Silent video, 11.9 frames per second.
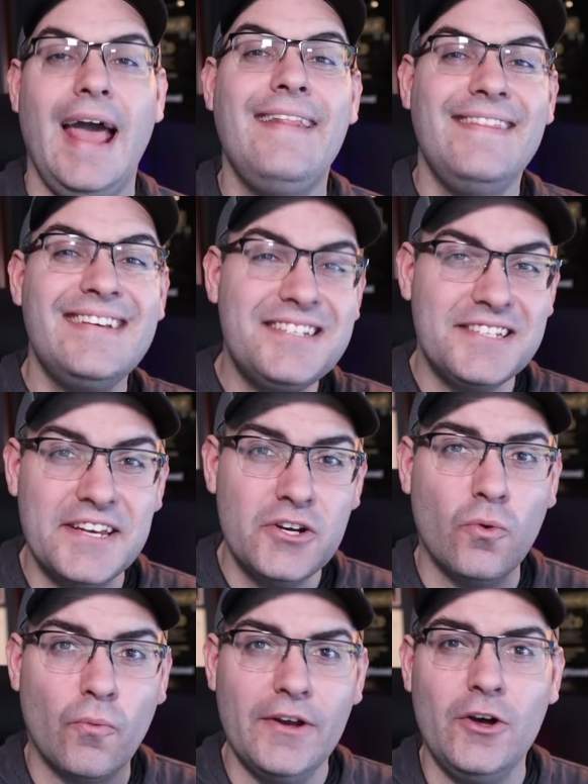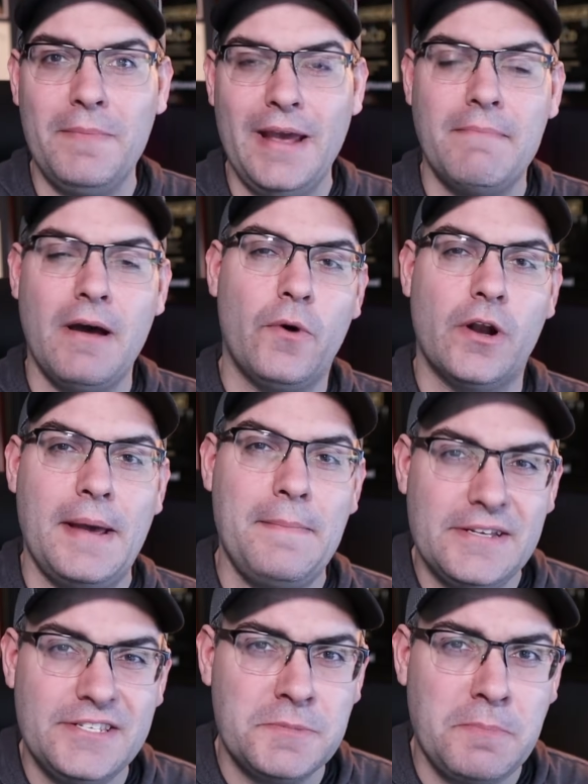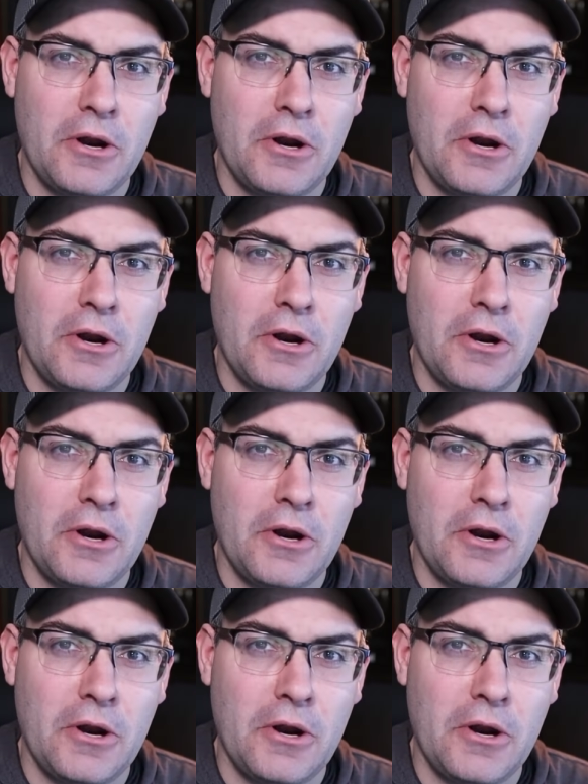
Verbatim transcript: And this single reel made by one of my business